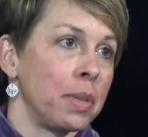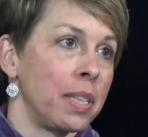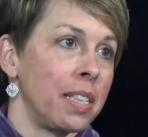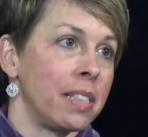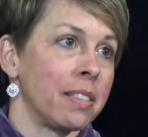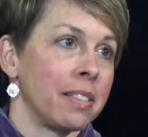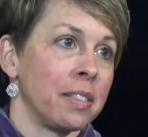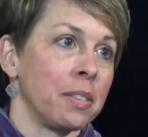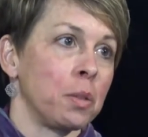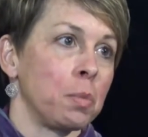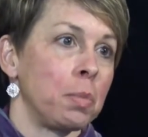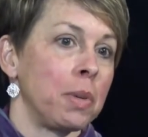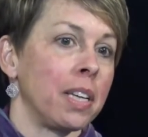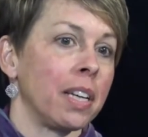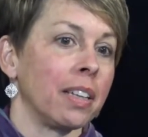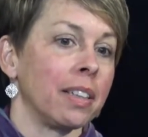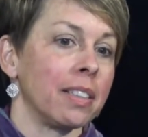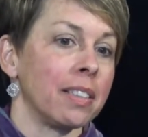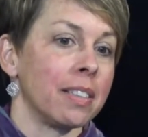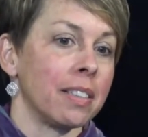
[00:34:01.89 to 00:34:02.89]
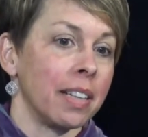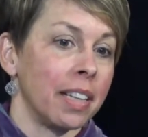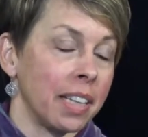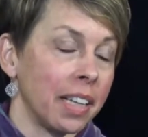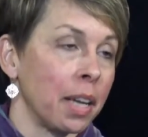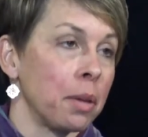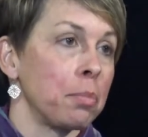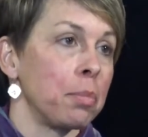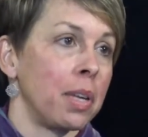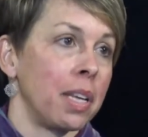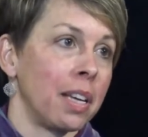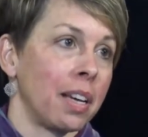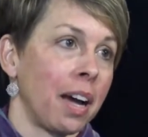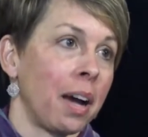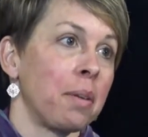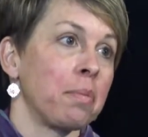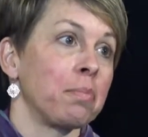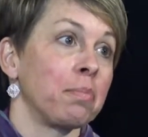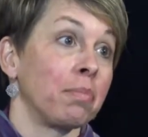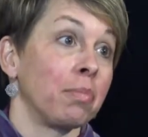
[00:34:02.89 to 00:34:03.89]
pieces because it can
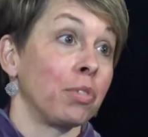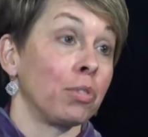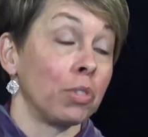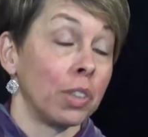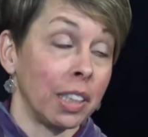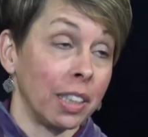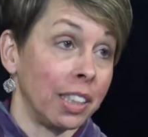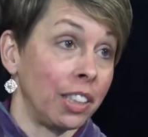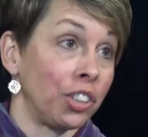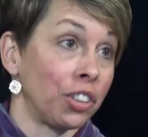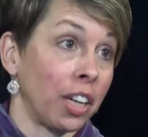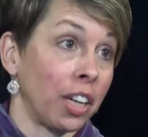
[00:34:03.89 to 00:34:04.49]
become really